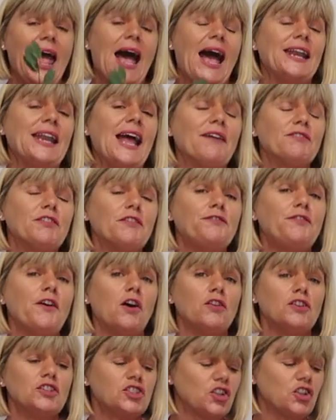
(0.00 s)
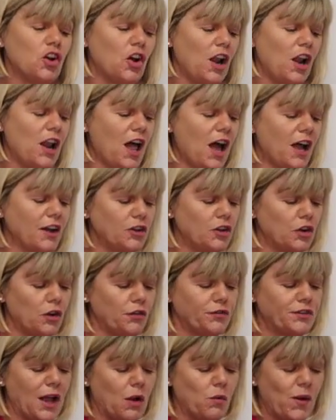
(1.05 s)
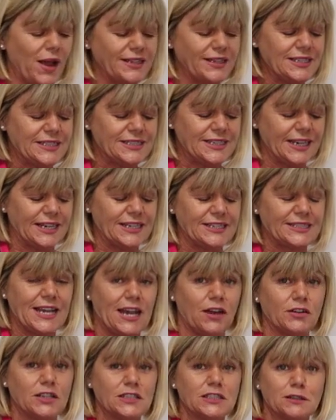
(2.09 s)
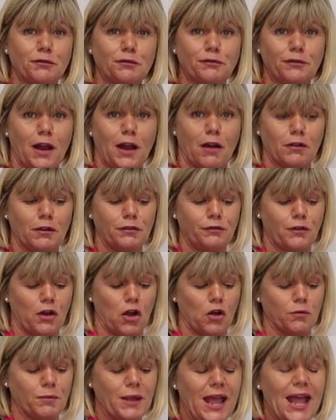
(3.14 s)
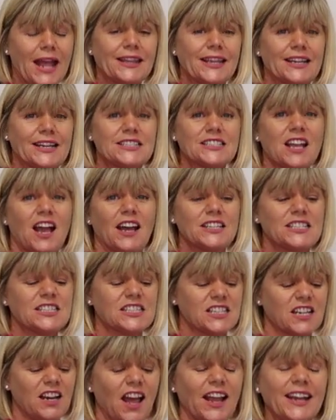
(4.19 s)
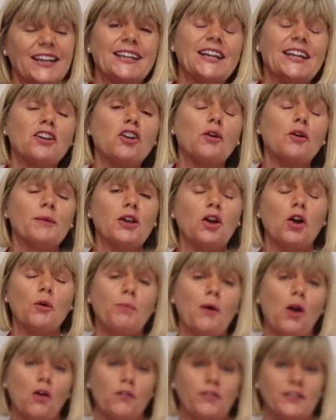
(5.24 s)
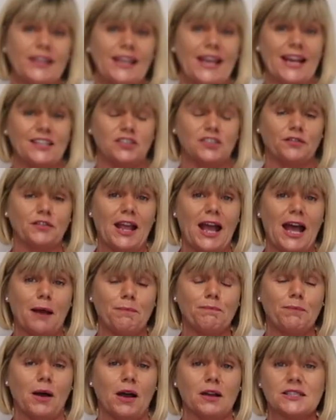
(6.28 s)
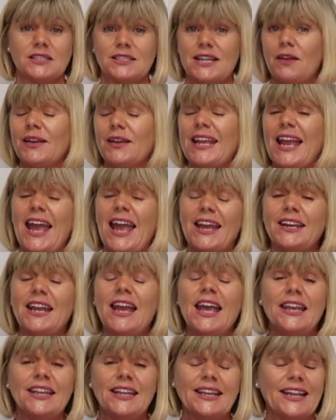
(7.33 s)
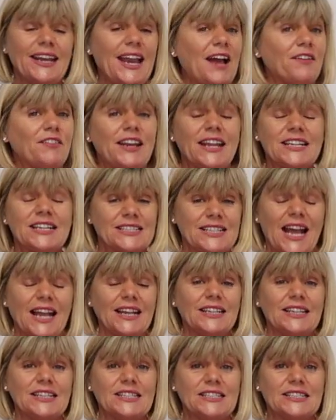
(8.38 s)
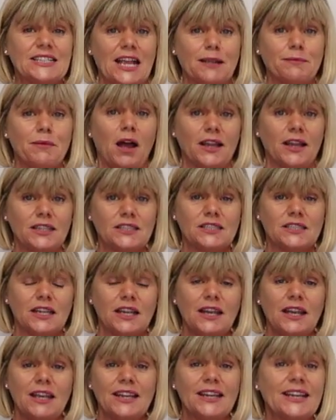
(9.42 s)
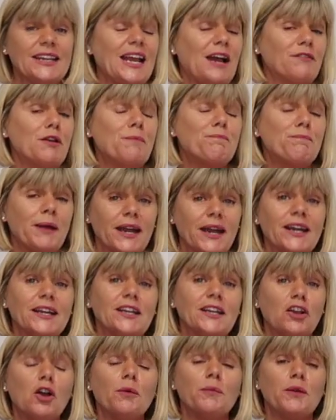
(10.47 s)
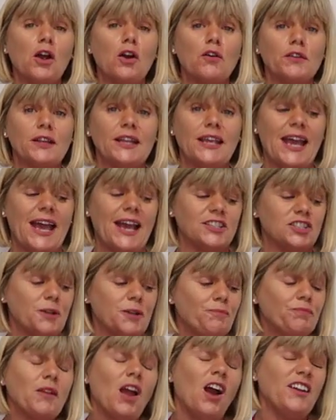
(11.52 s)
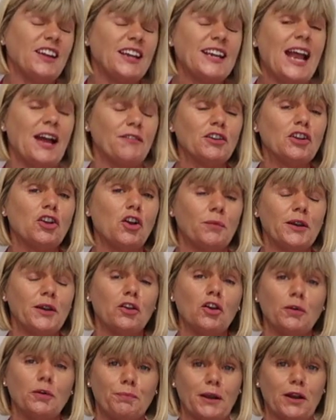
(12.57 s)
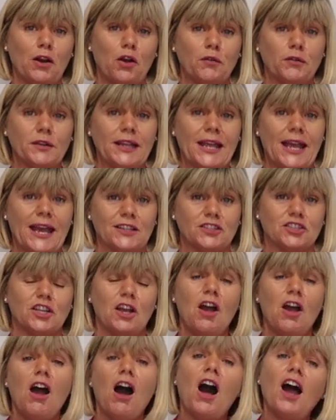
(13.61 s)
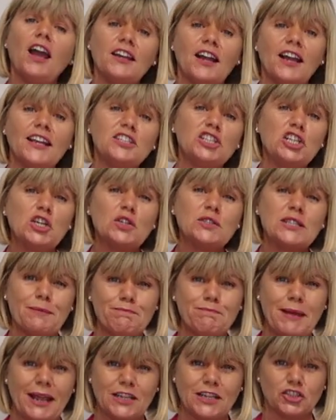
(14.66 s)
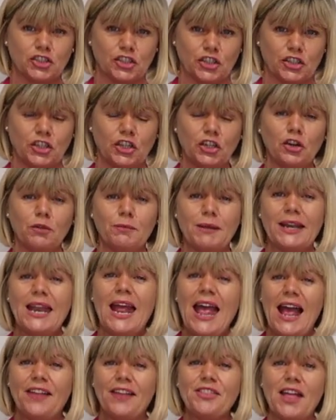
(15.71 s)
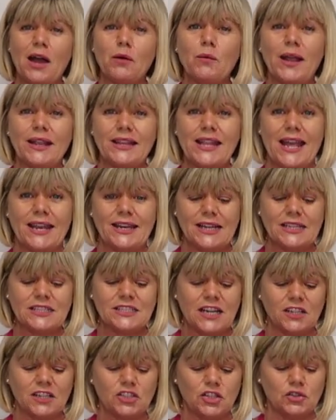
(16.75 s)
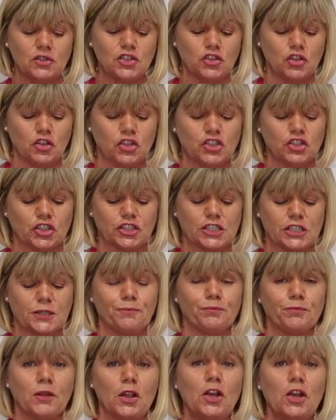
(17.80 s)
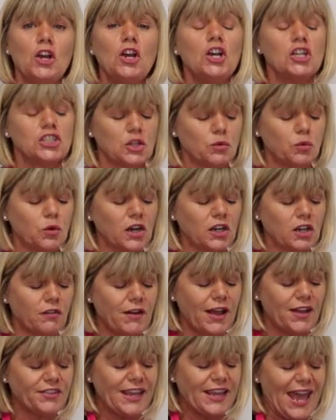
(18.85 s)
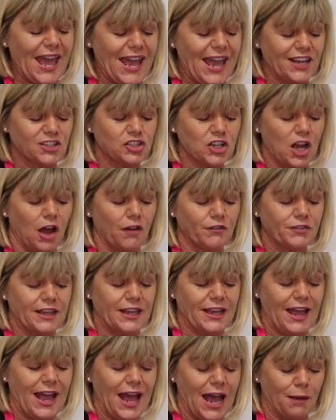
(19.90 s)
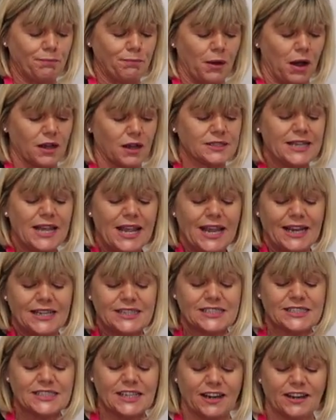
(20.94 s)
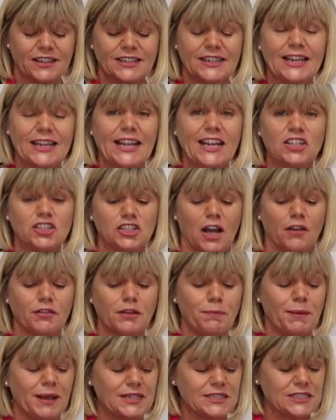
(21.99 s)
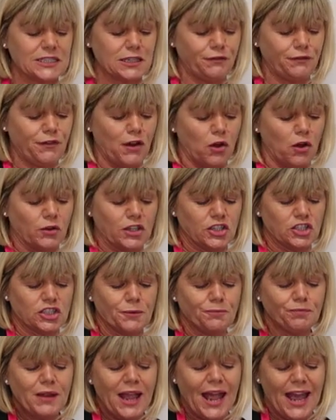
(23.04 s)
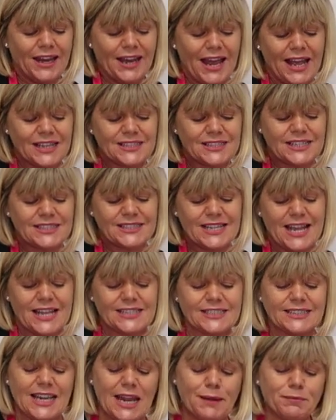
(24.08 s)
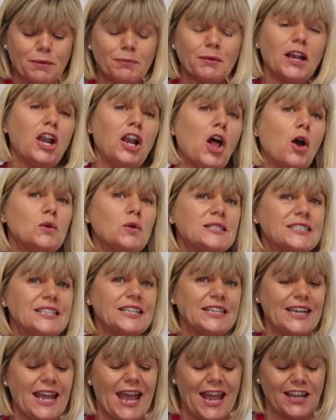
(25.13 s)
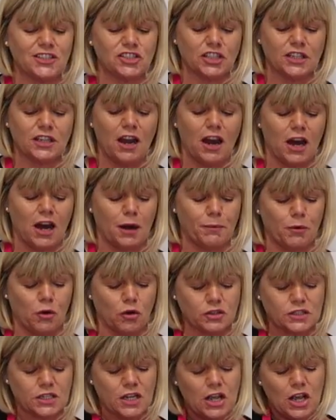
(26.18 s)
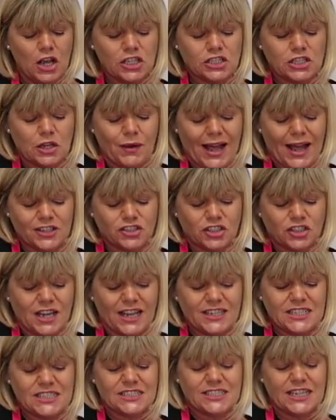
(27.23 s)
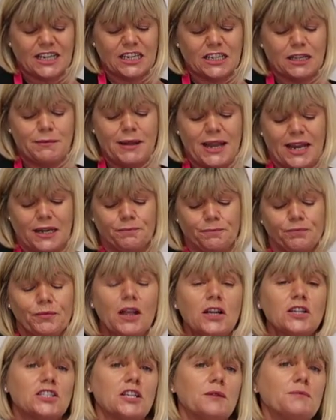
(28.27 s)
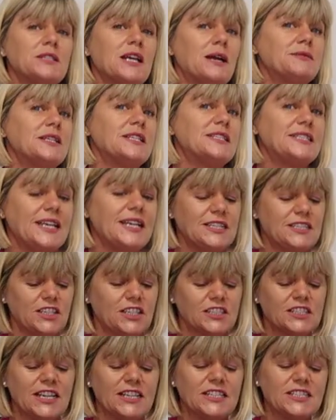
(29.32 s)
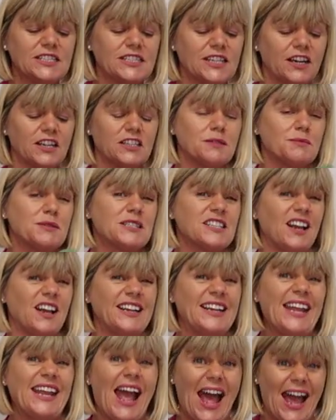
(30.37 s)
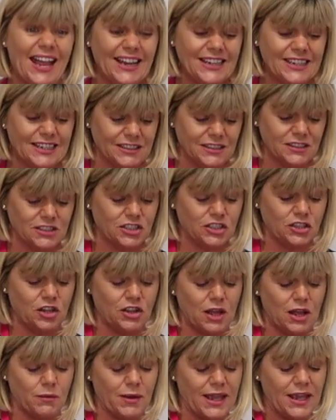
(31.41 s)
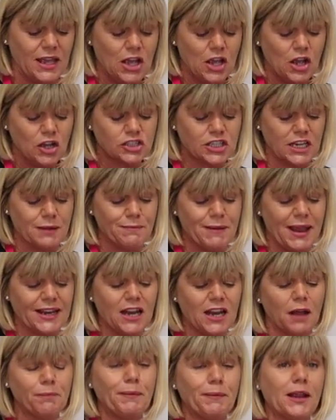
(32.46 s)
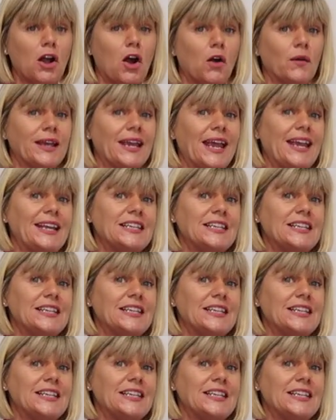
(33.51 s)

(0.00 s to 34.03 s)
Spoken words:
And have the foliage cut long enough that when you stick it down into the floral foam, that it's kind of slightly coming up over the edge of the hat box. Now again, you can have it exactly the same height, you can have it barely coming over the edge, or you can have it coming a good bit over the edge. I like to use a mixture, you know what I mean? And that way then it's not too structured. So work around the edge of the hat box, inserting each of the pieces of foliage. And as I said, keep them close to the edge of the cardboard. So as you're kind of sticking them in, sometimes it's easier to insert them slightly angled, you know, that way. So you may not be going